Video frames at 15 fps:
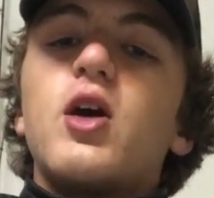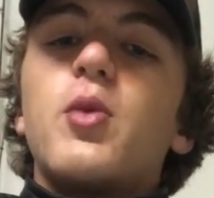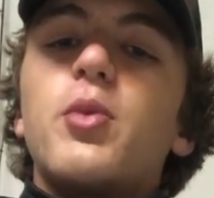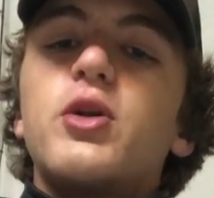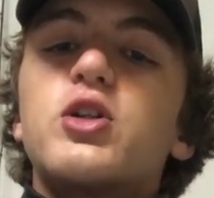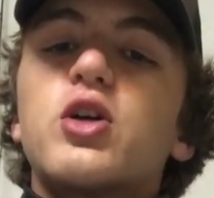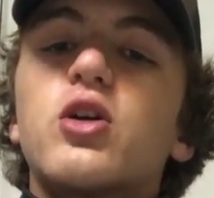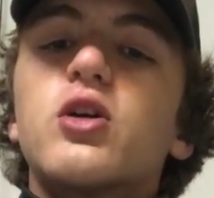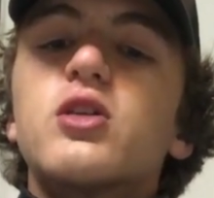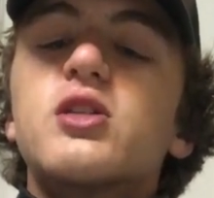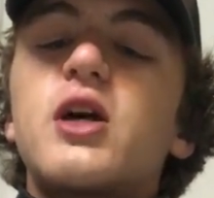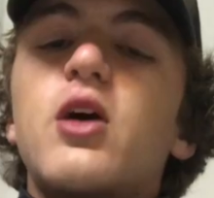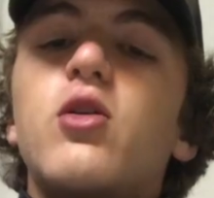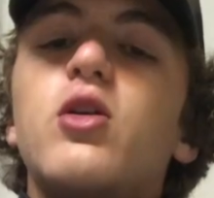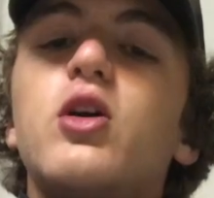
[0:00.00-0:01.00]
But turns
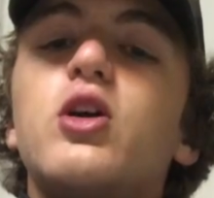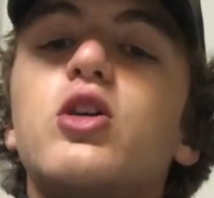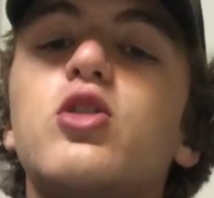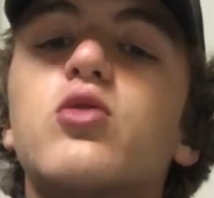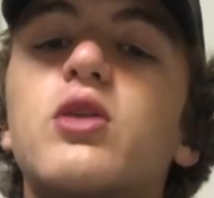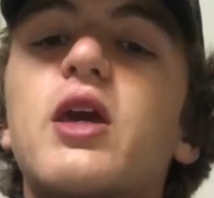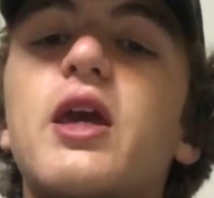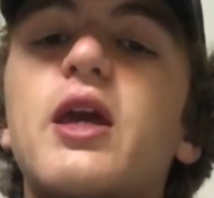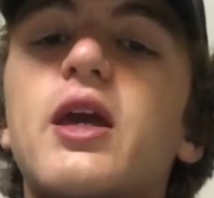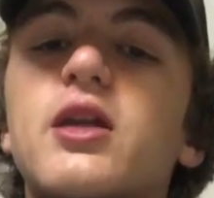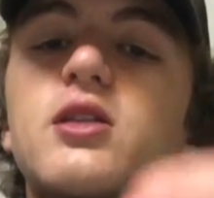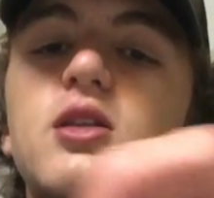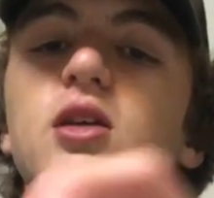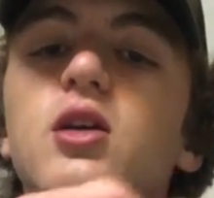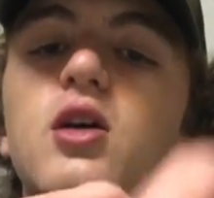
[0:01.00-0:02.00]
out you
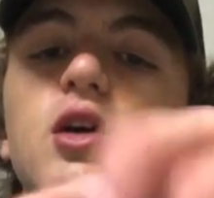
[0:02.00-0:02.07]
can't